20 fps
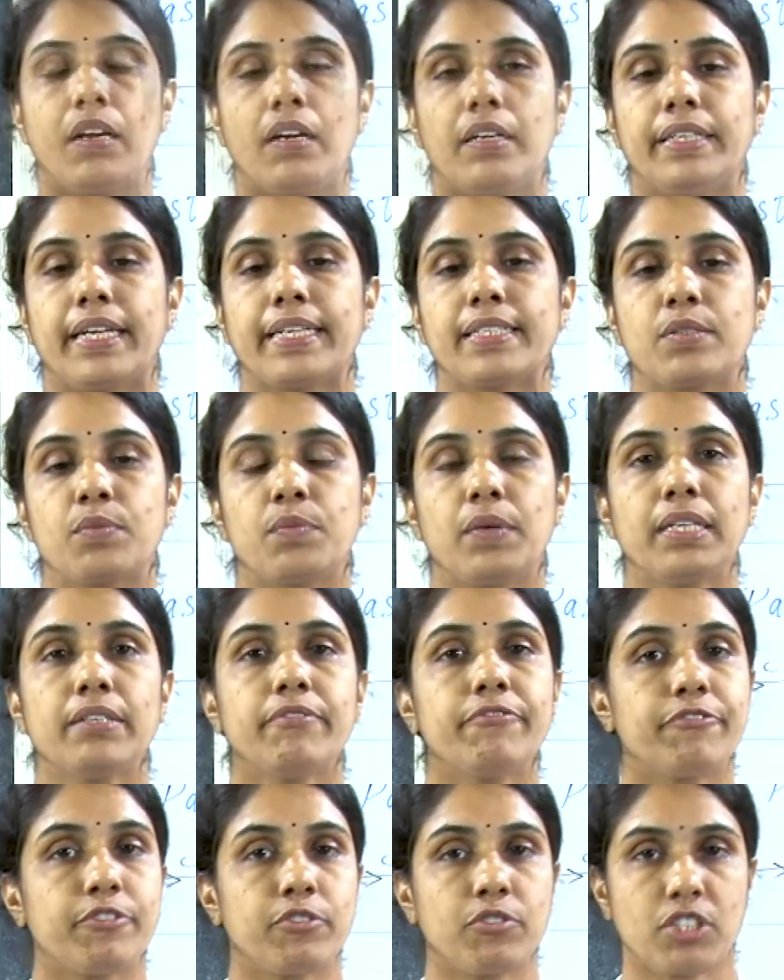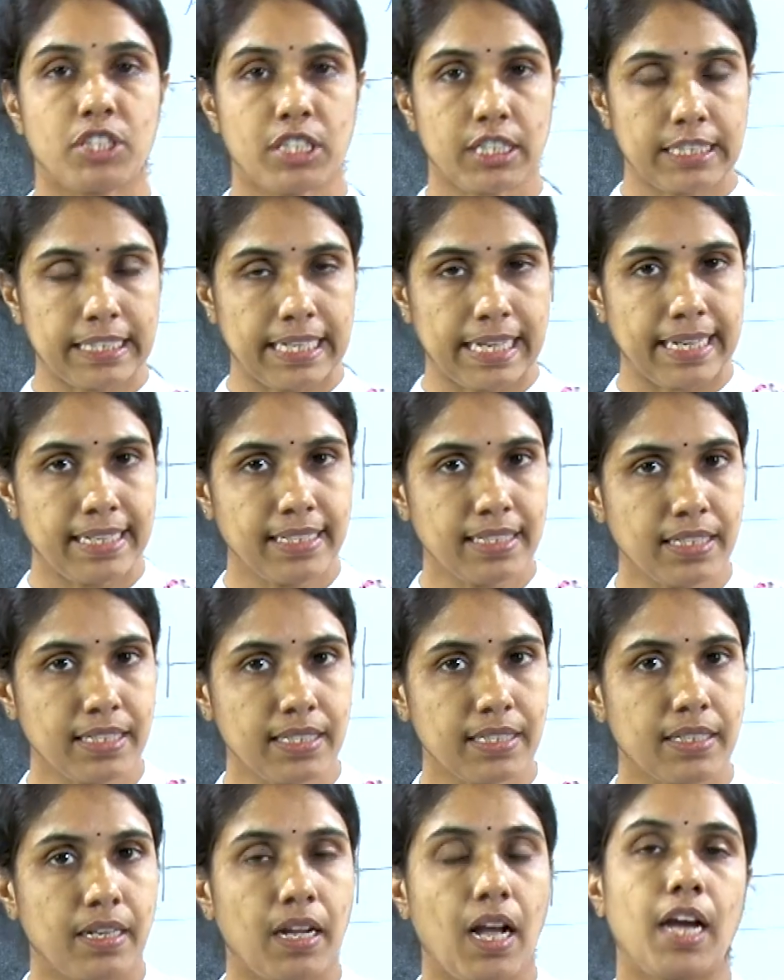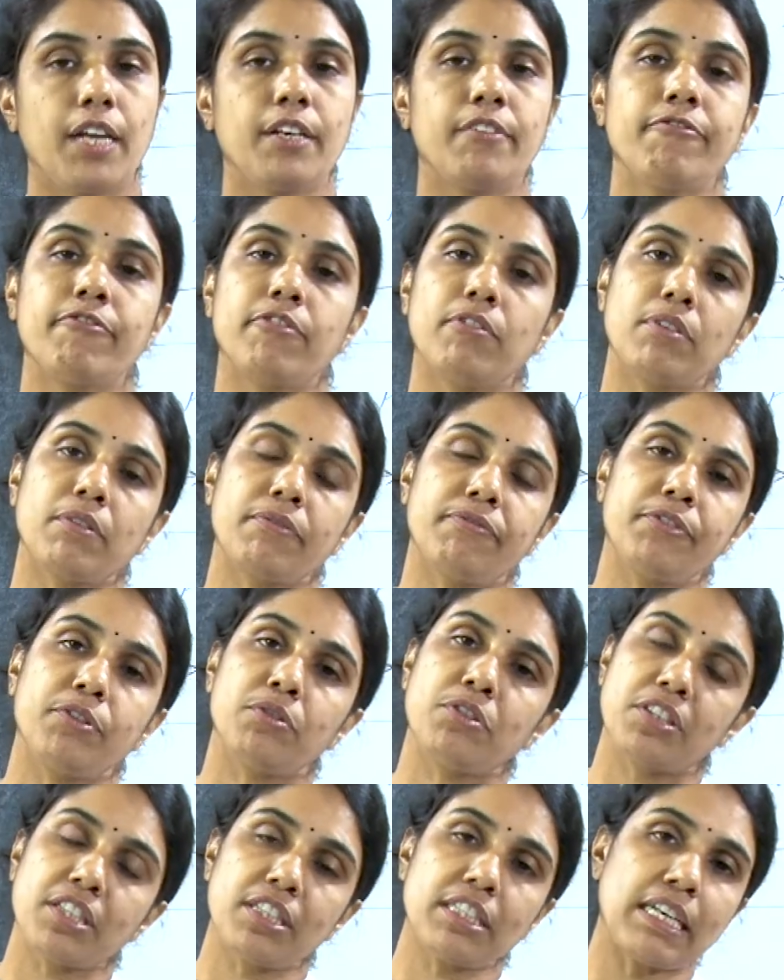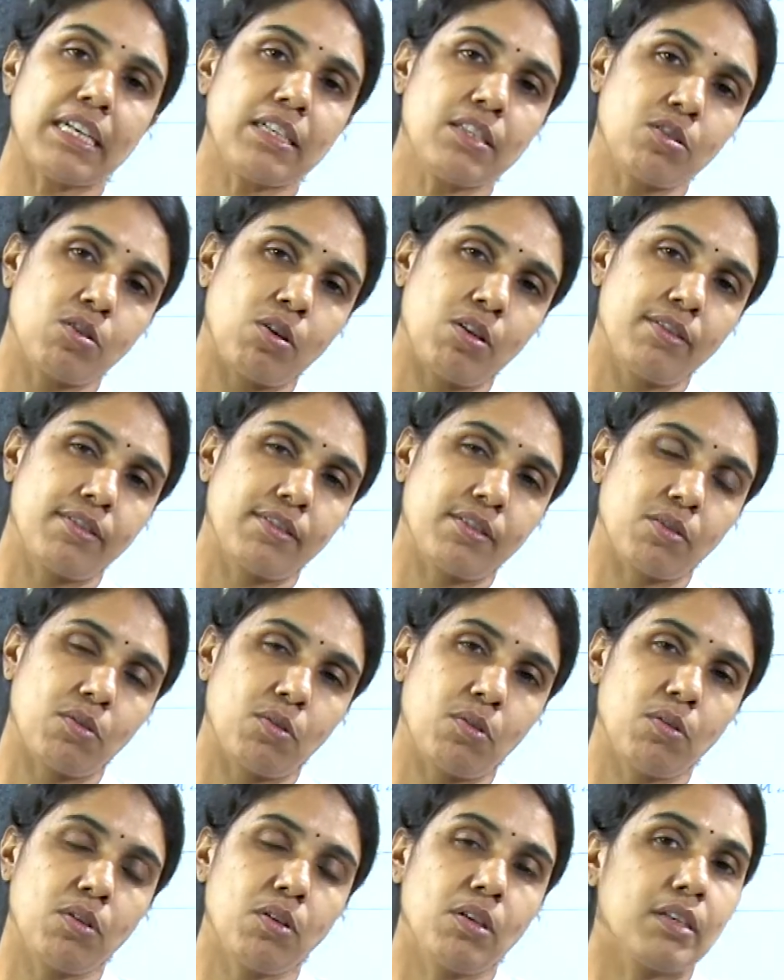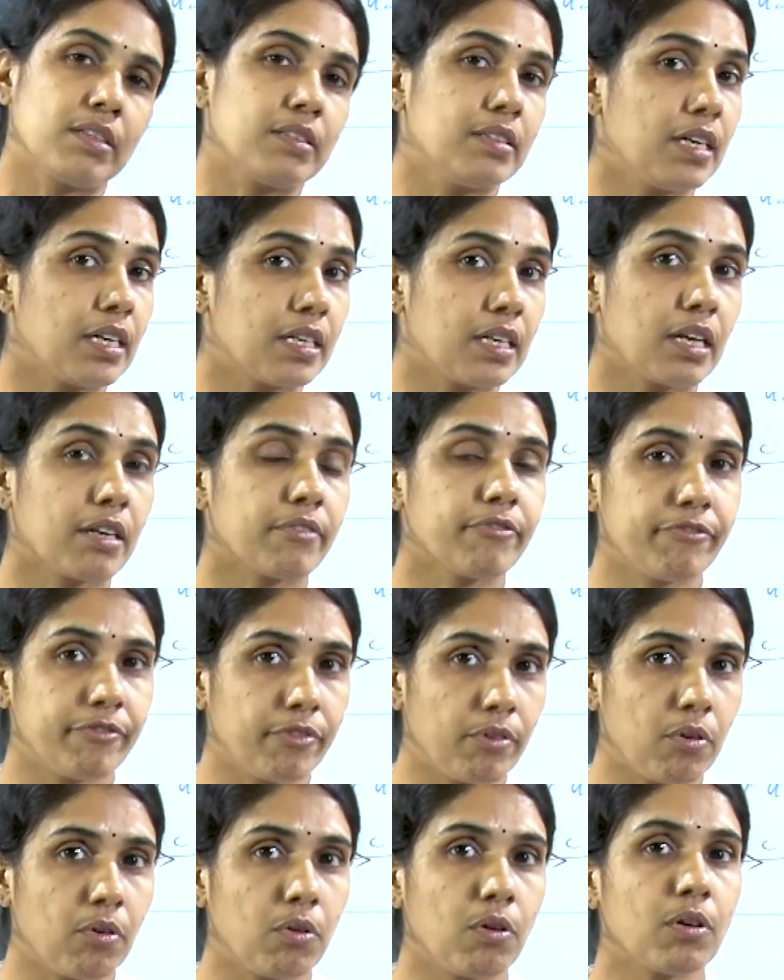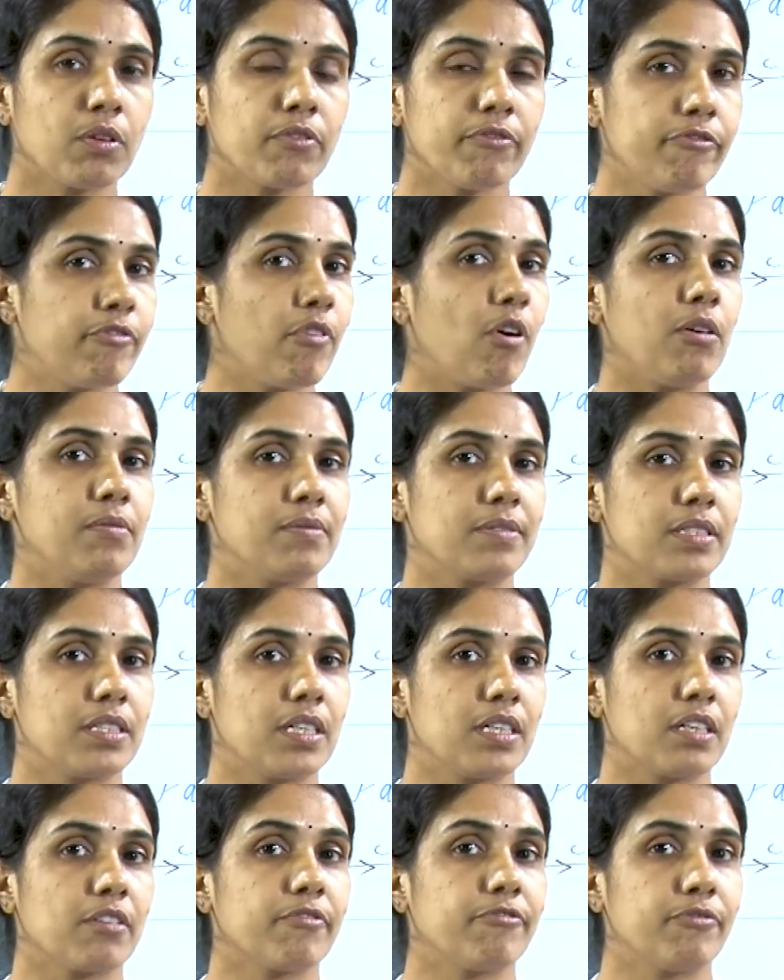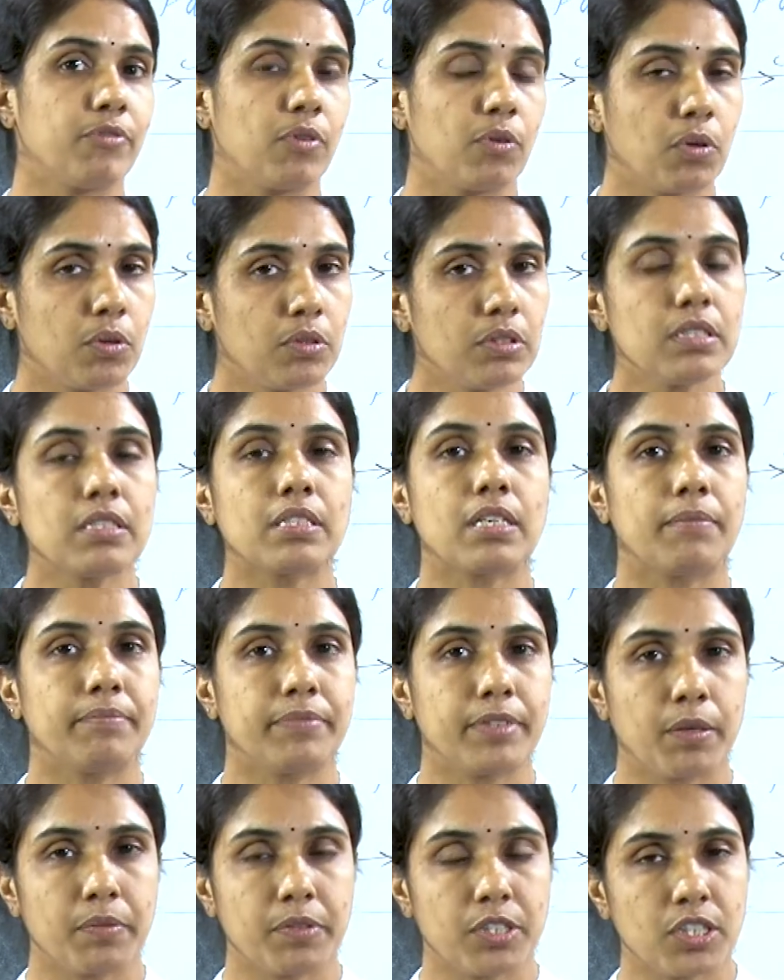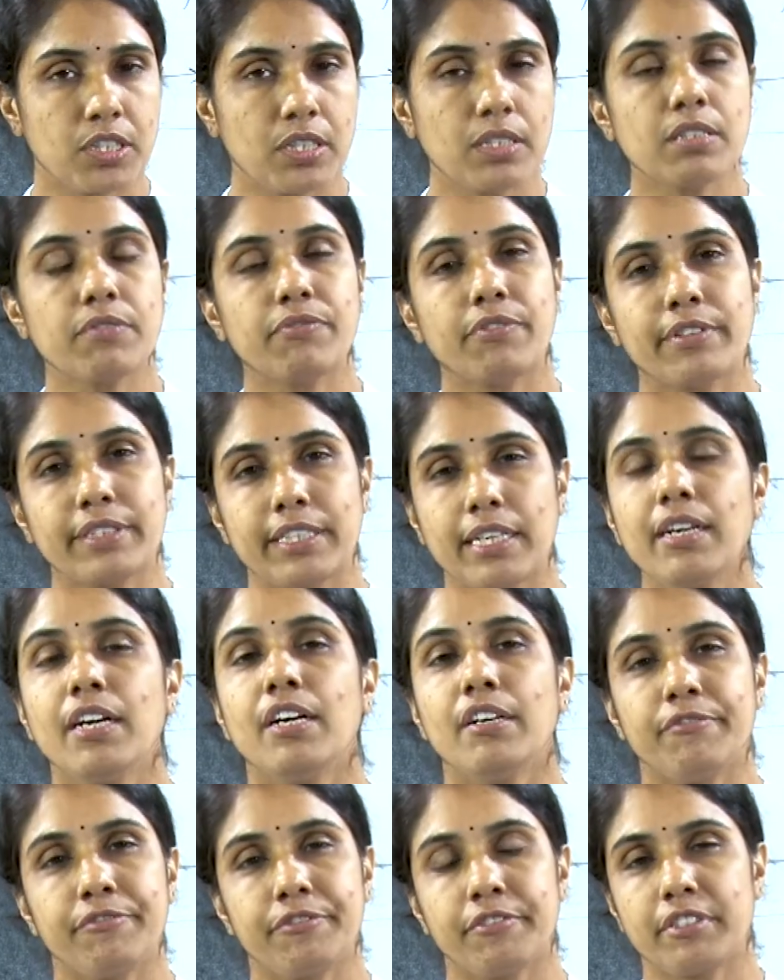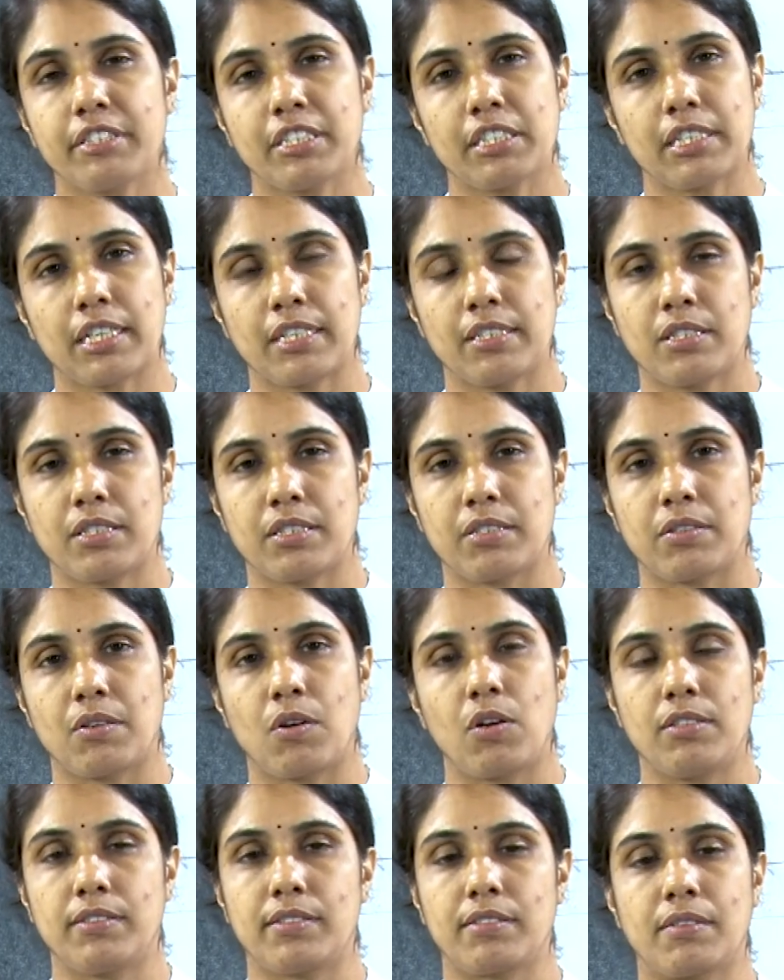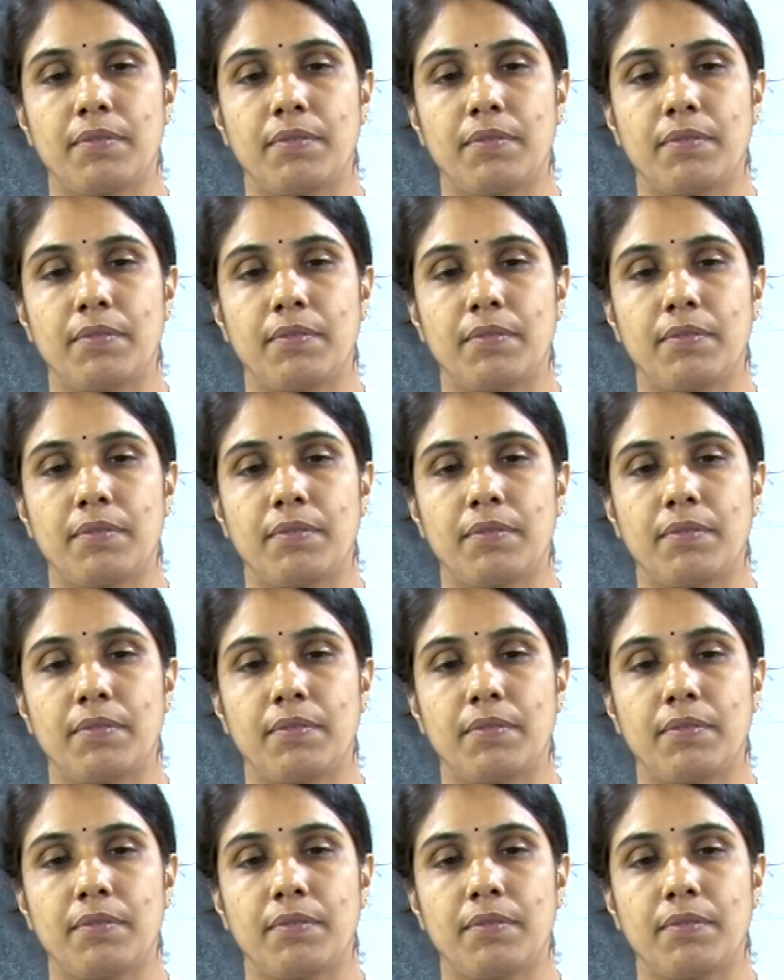Next one, future tense. And for future tense also there are 4 forms. There are 4 subdivisions for the future tense also.